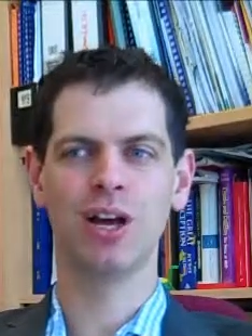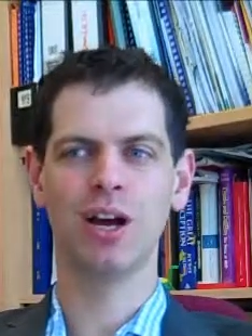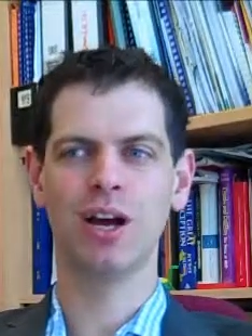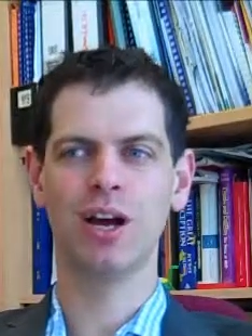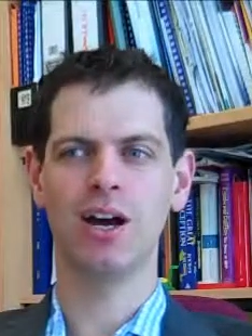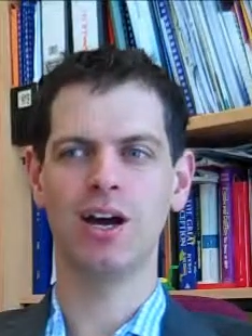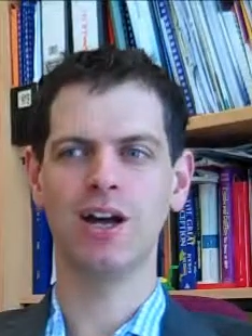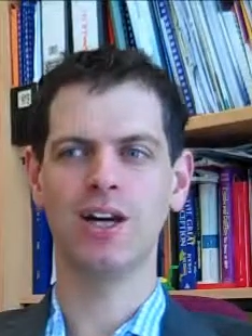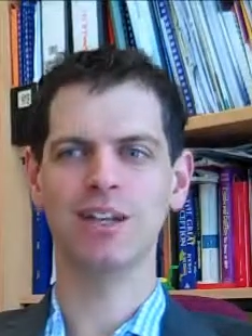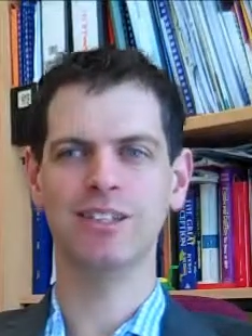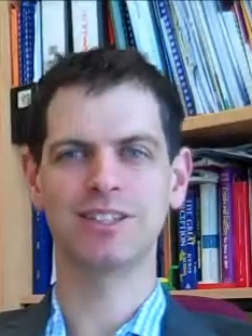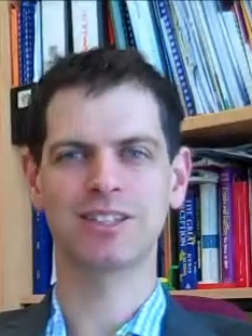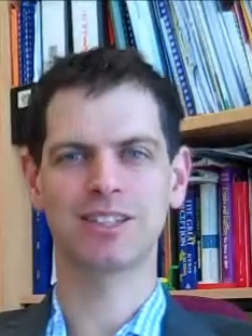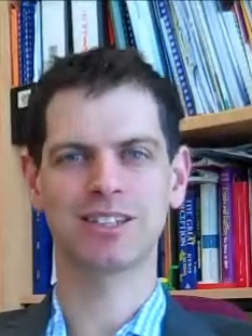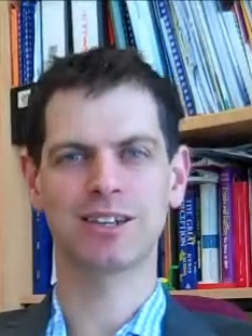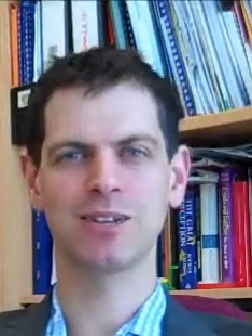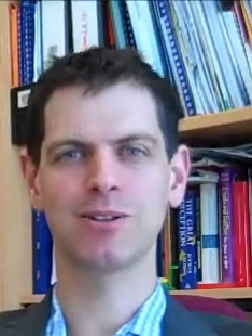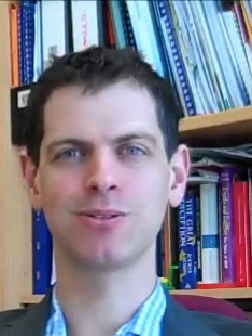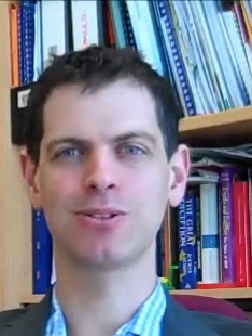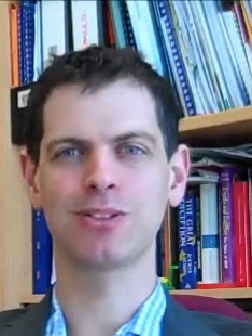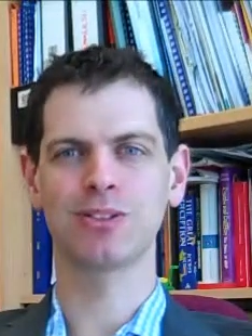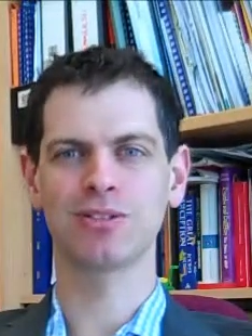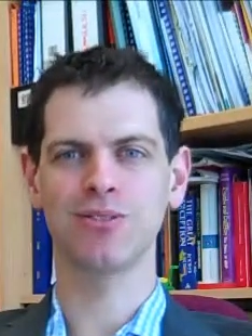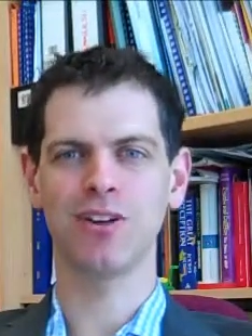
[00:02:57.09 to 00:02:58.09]
and
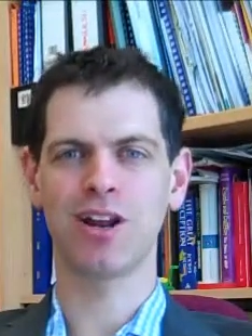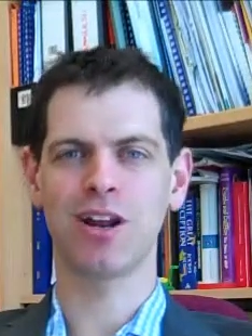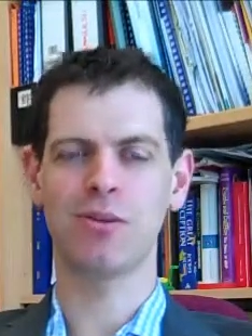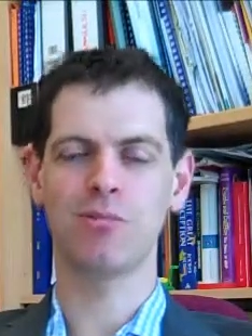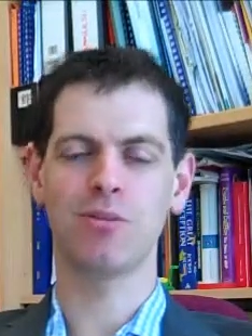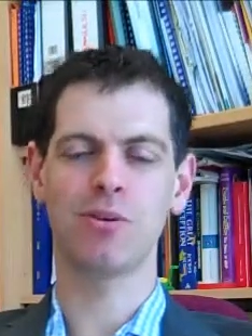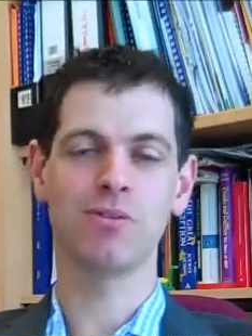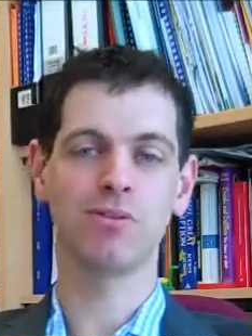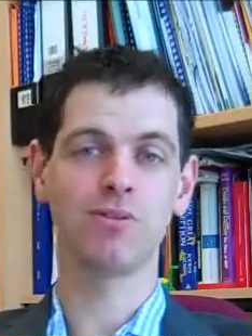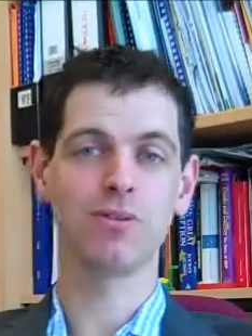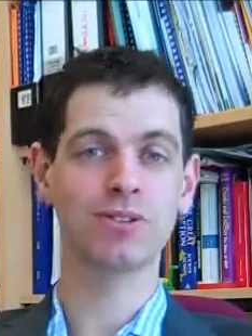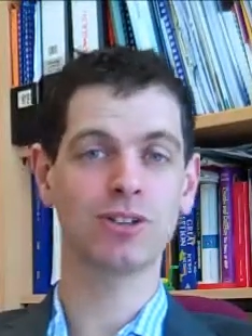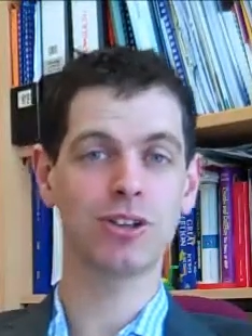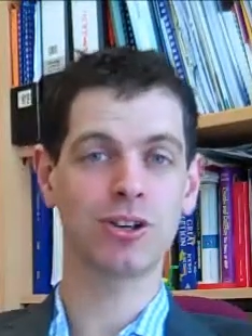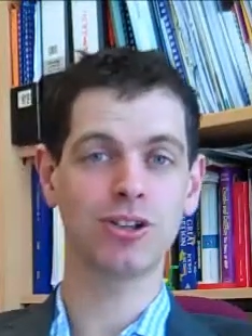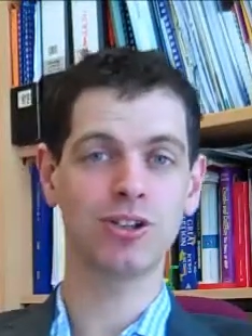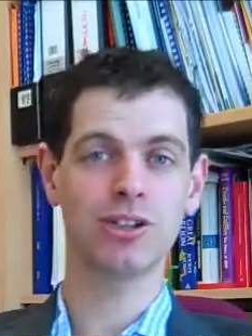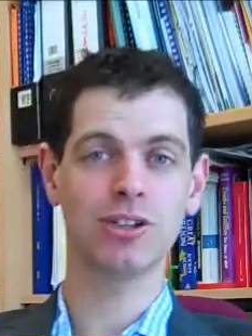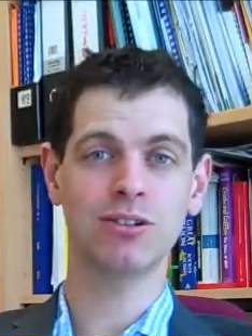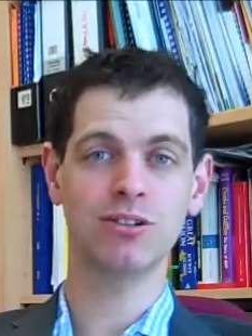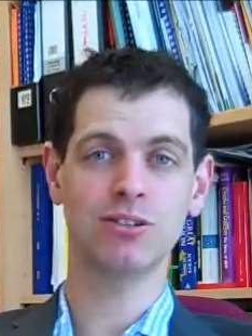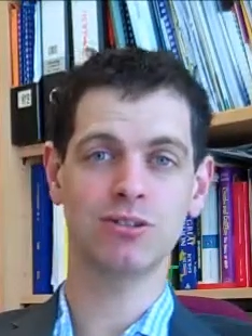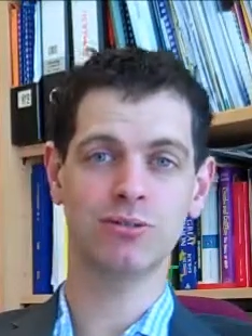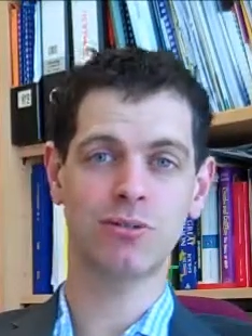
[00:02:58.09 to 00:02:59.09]
skills development for
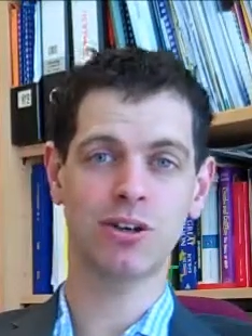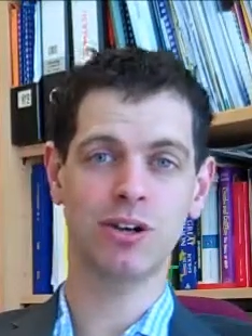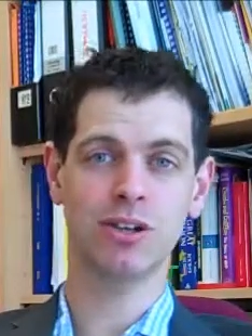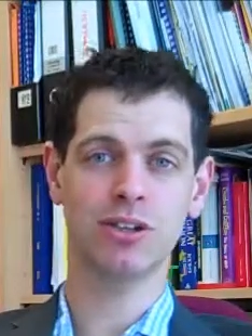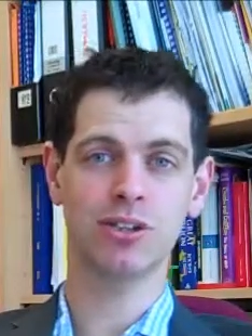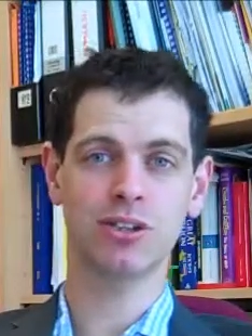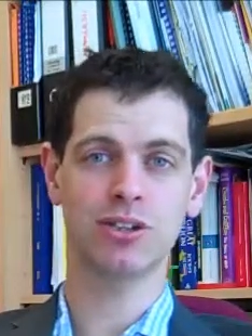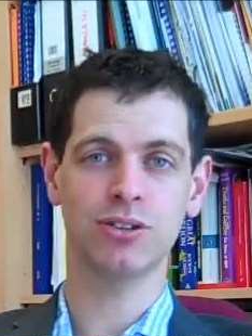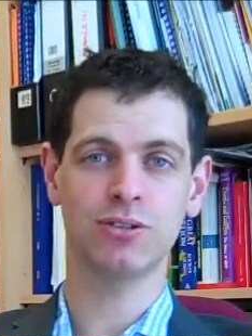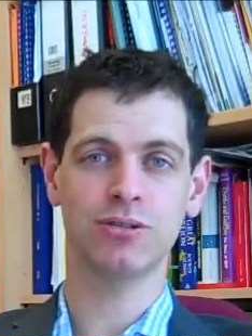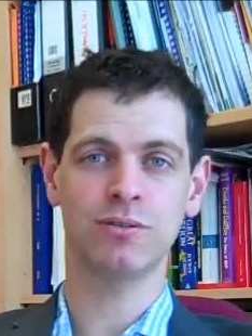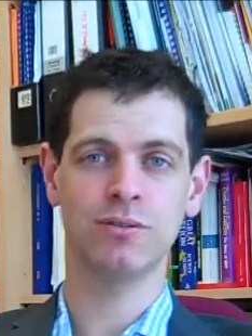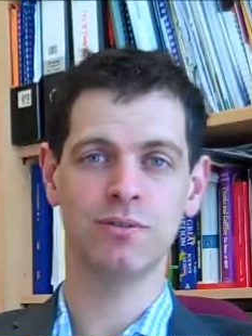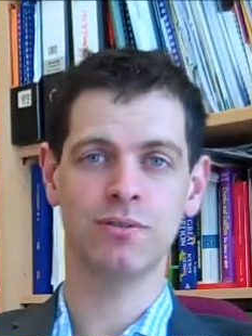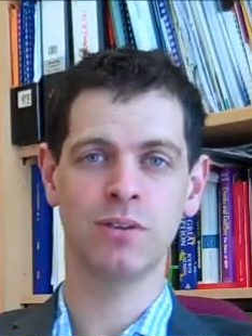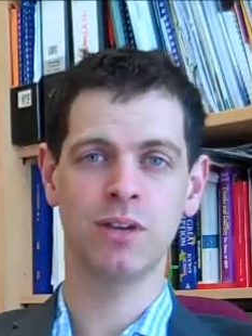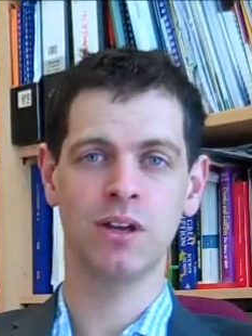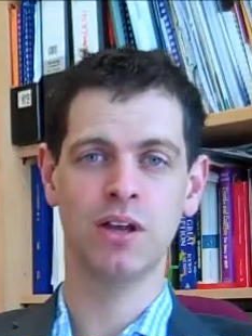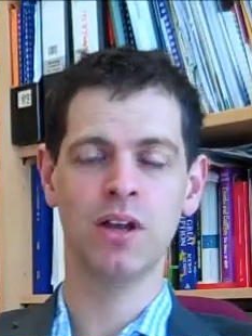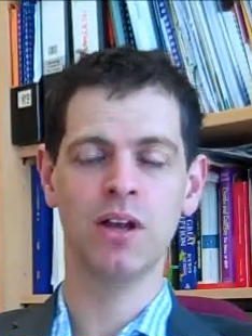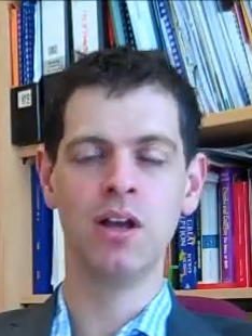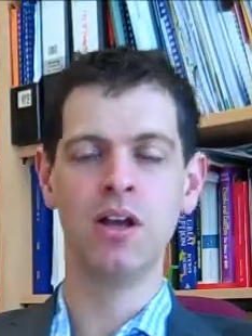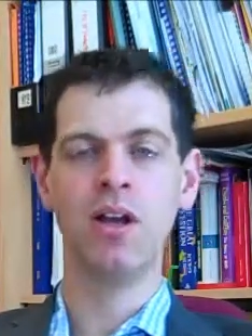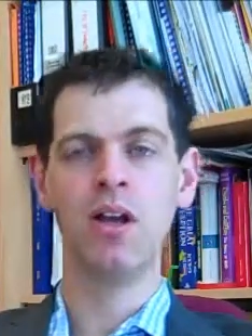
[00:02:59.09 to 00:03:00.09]
social interaction.
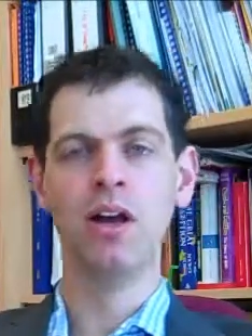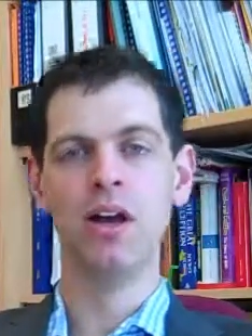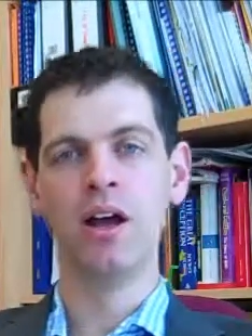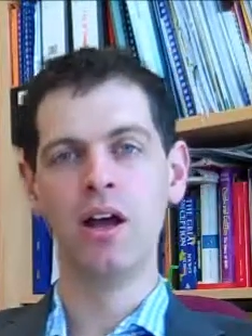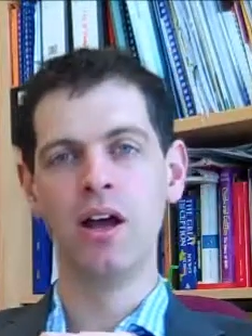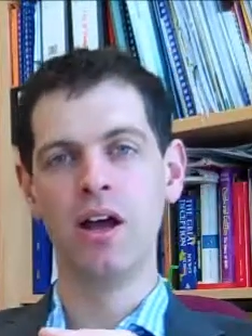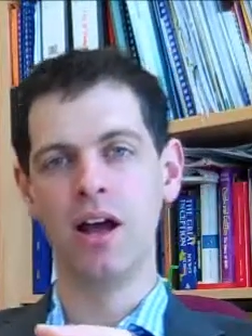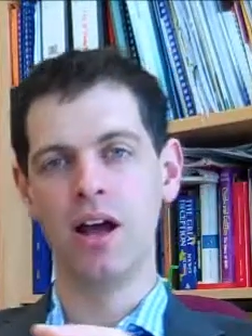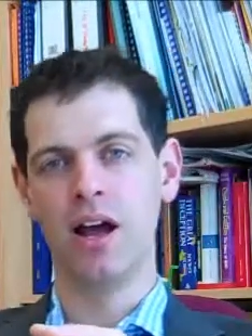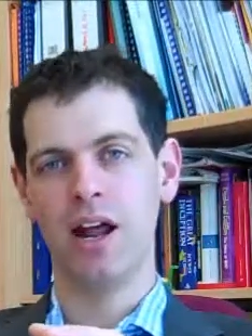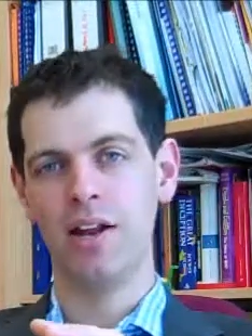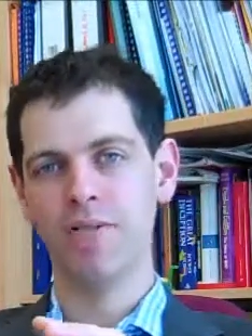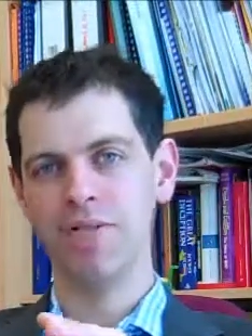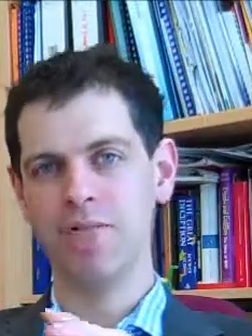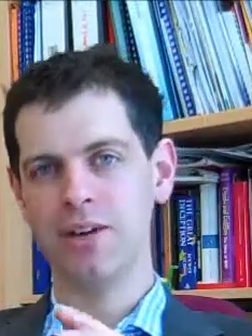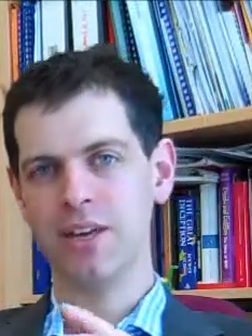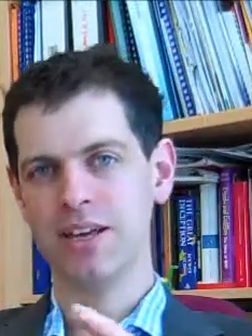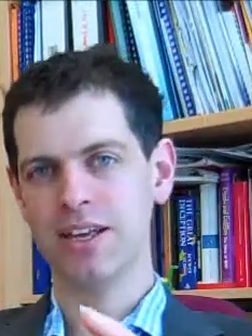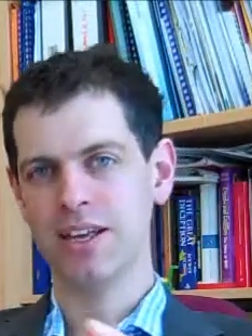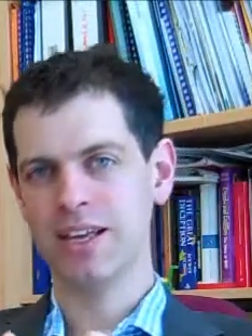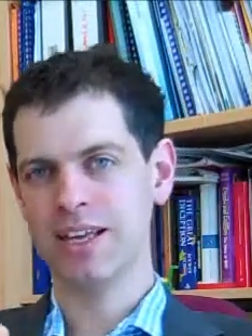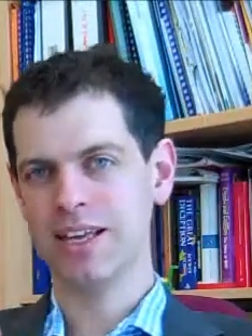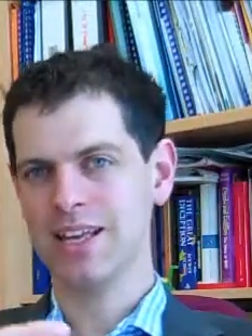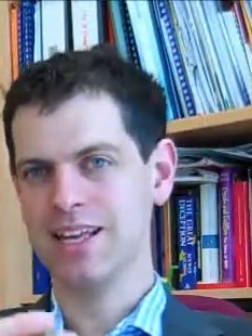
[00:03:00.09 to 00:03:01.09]
And if we can